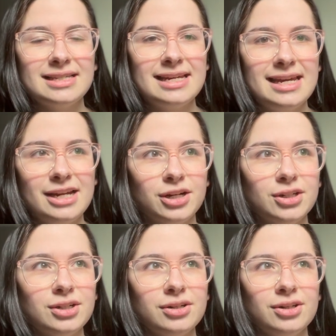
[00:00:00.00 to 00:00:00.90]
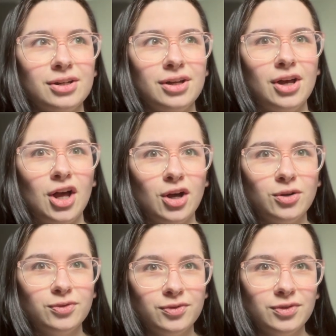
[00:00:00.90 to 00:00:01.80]
here,
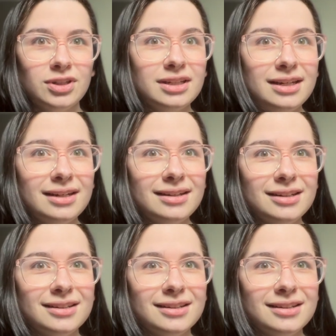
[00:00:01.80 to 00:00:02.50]
hopefully.